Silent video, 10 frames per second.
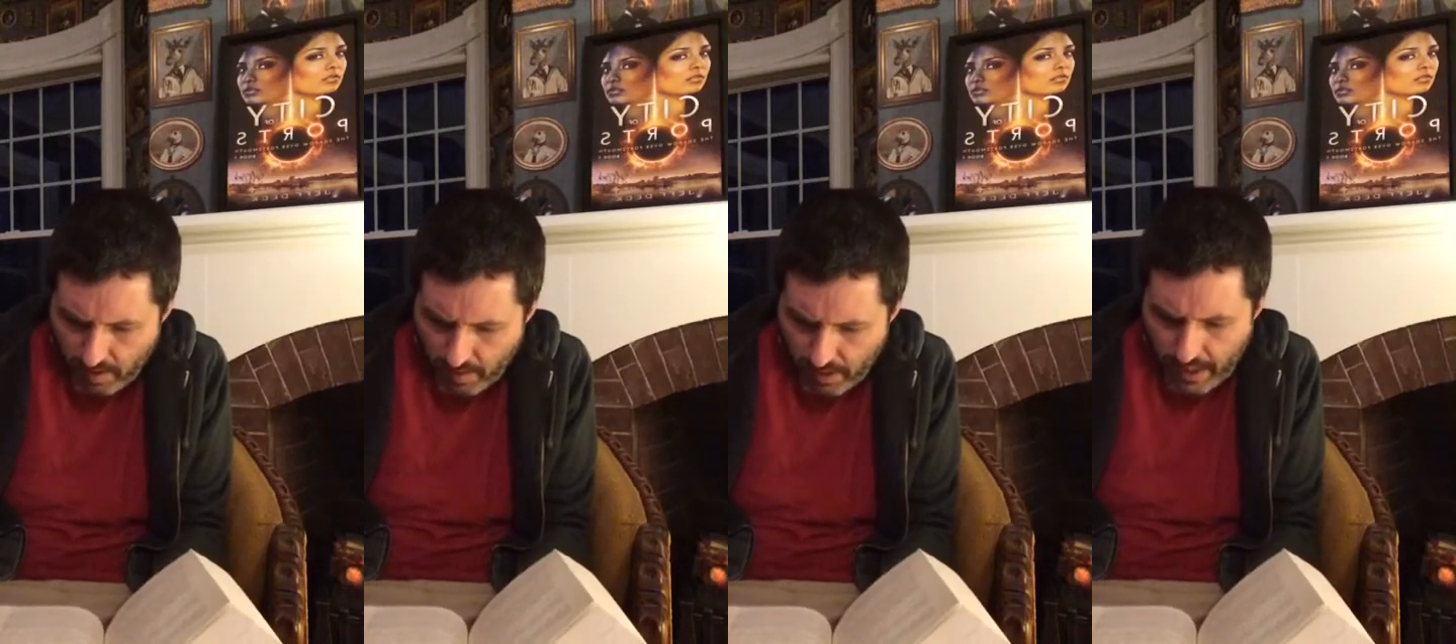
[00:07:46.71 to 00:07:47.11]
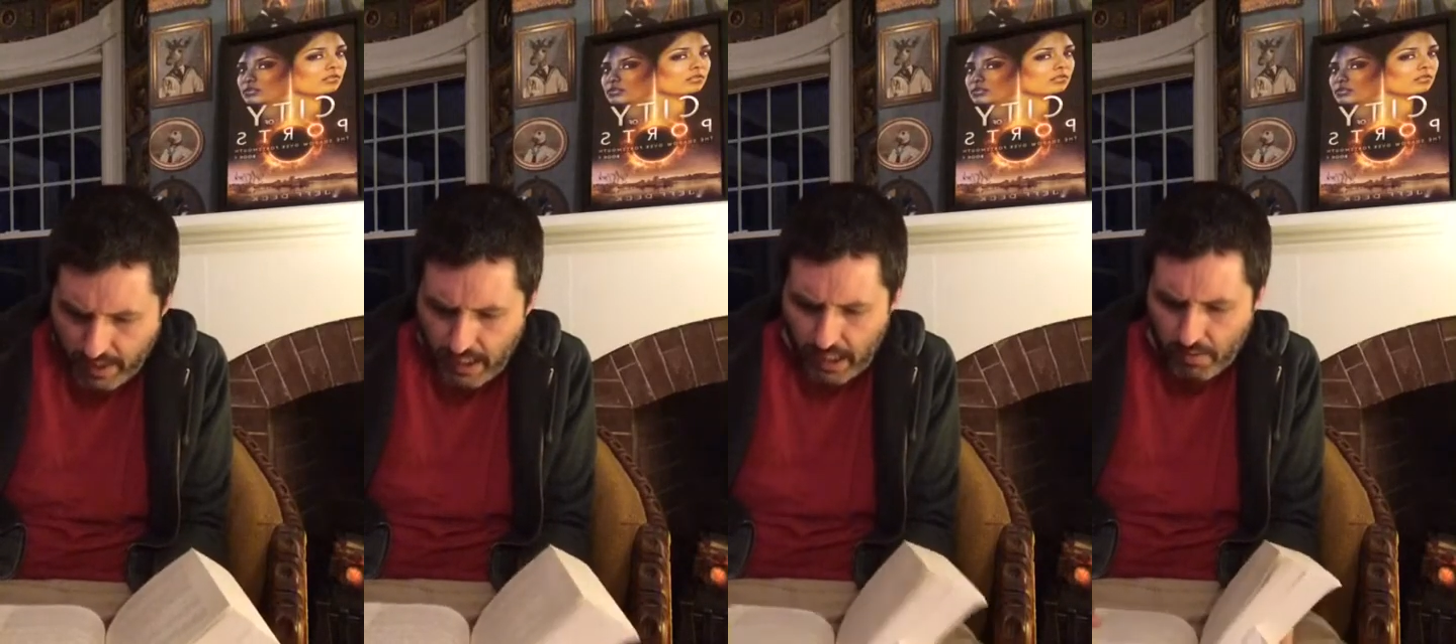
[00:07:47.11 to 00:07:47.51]
By that
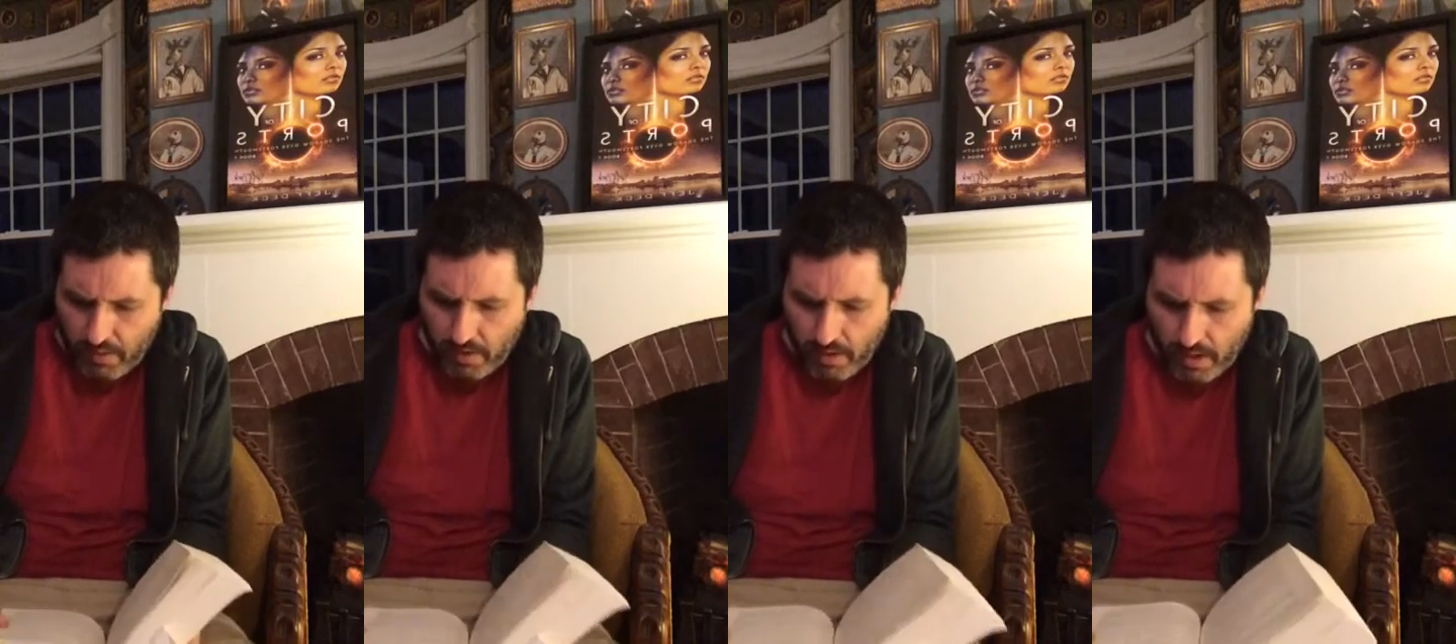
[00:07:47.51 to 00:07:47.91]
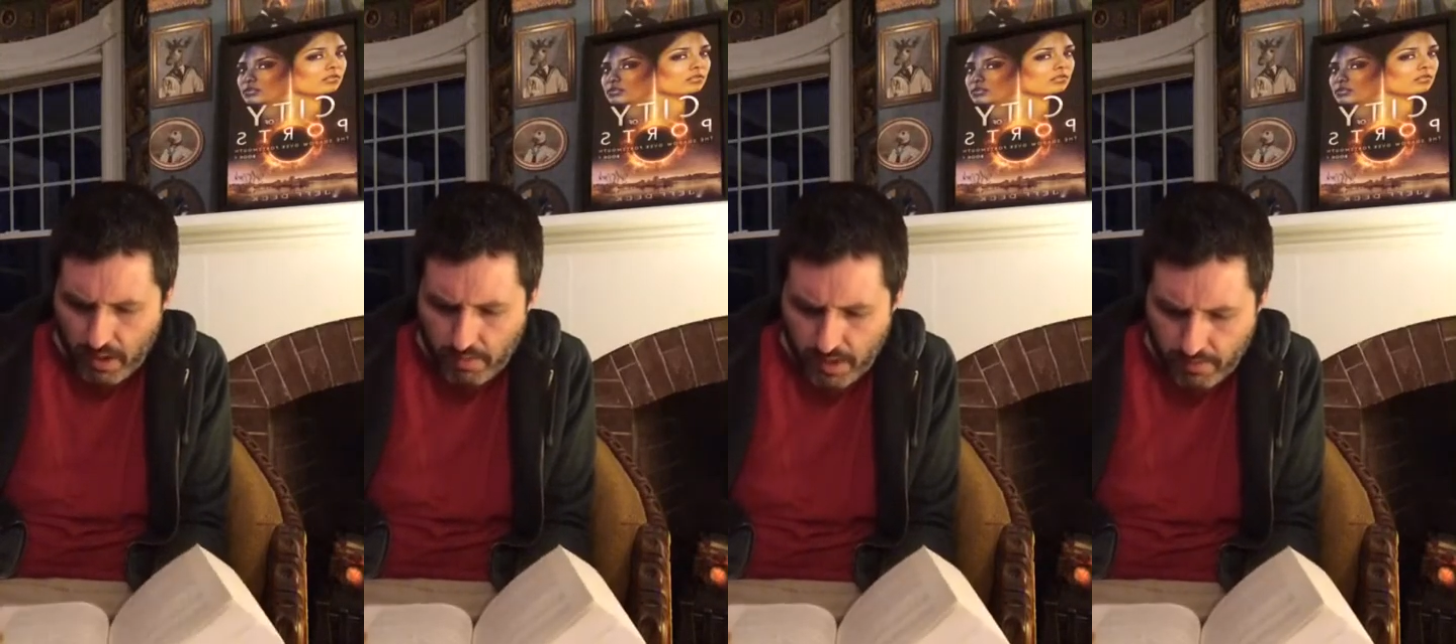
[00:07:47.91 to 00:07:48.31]
time, you'd already
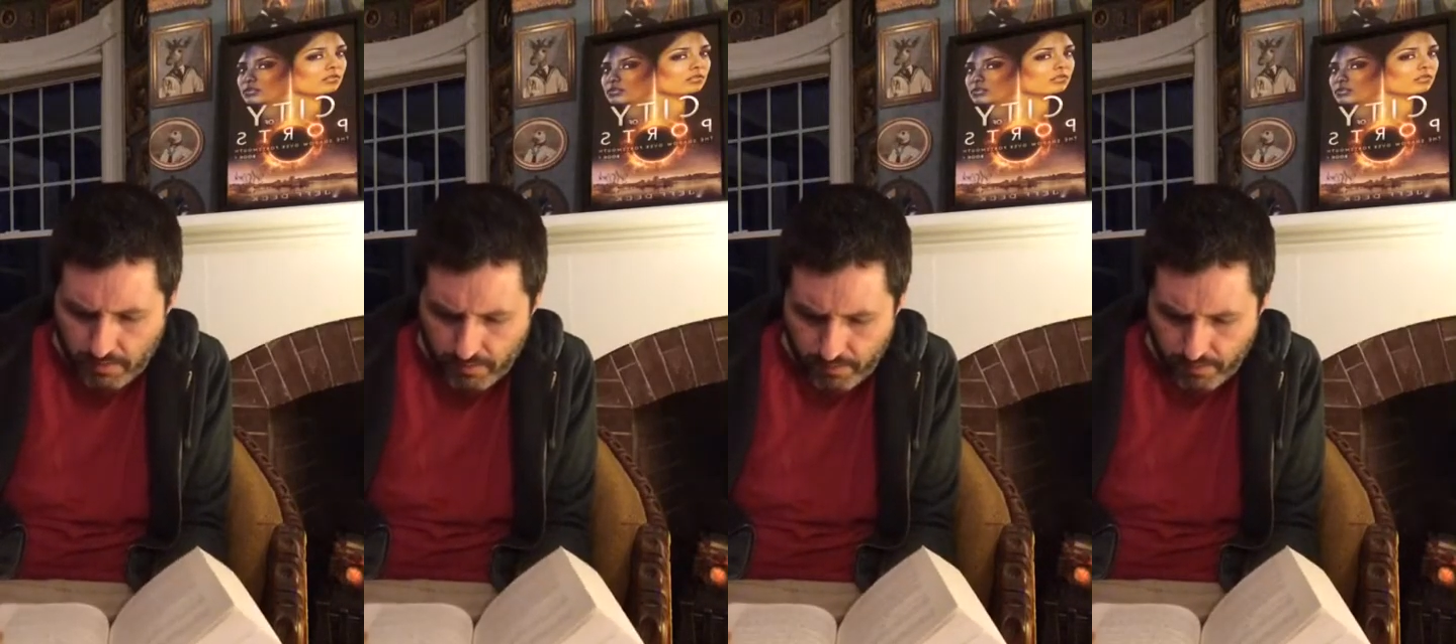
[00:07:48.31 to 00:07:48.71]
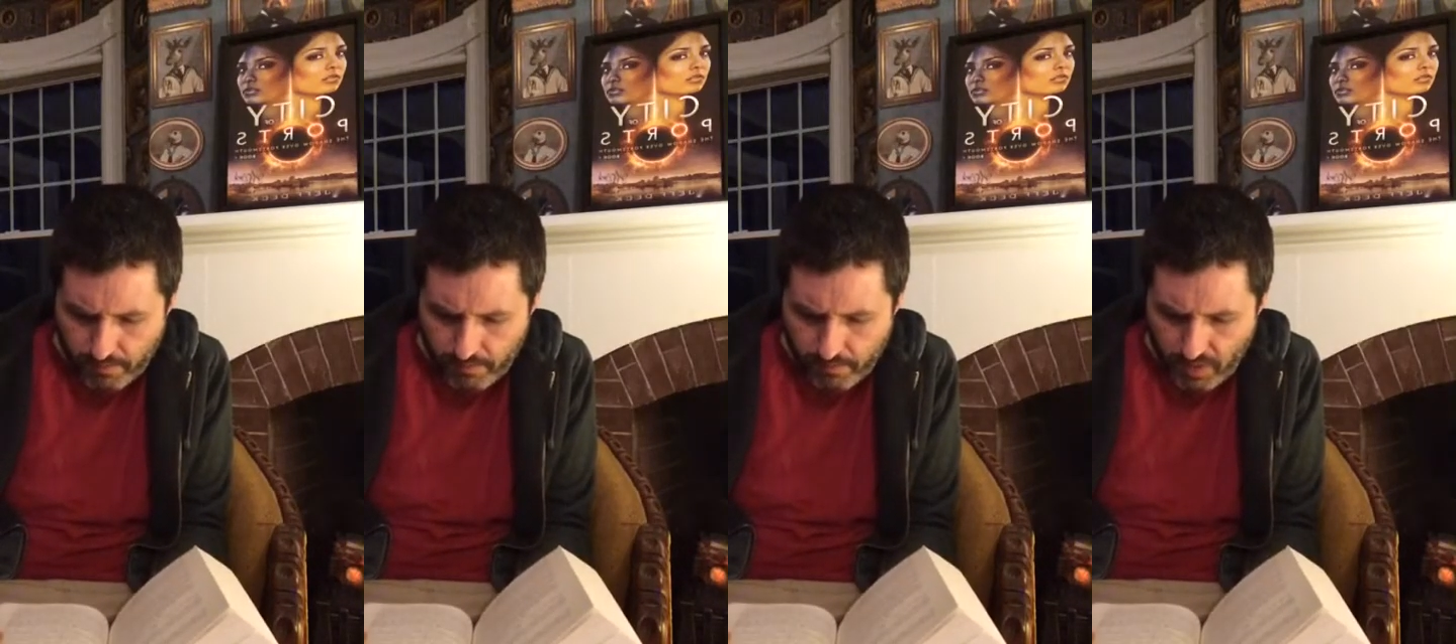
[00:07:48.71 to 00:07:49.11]
been
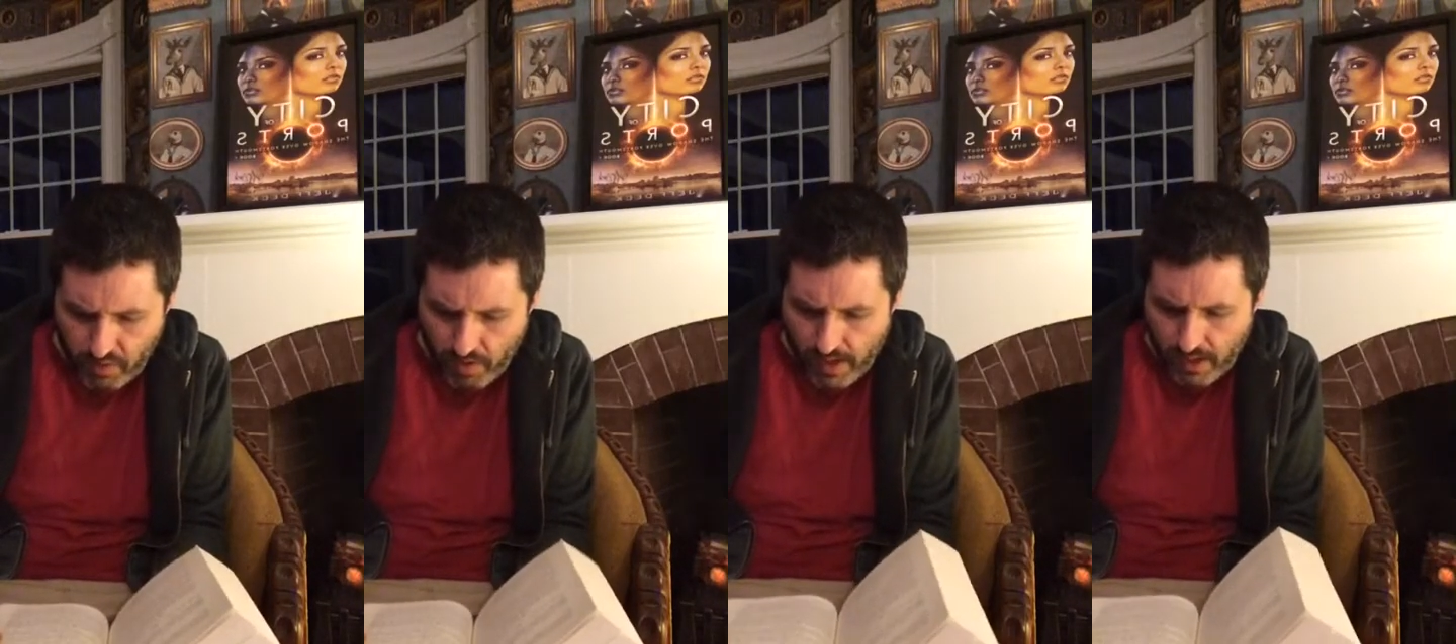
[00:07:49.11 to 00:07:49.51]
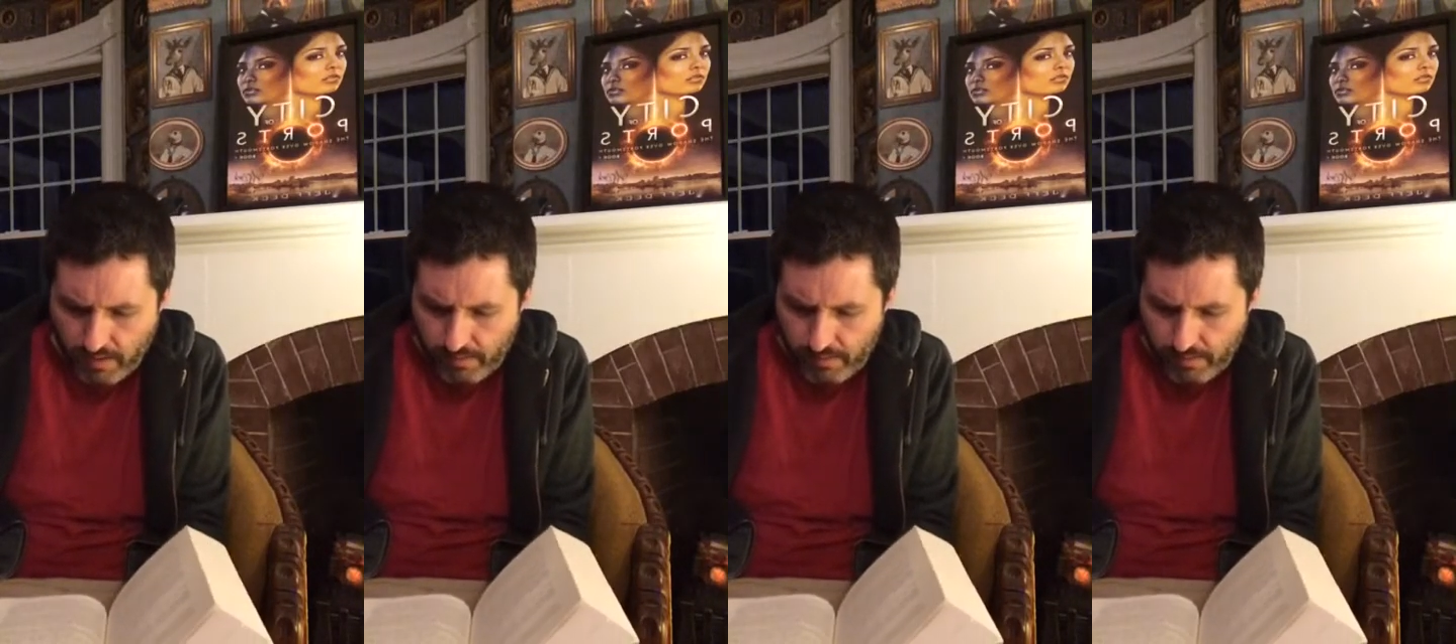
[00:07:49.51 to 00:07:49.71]
treated.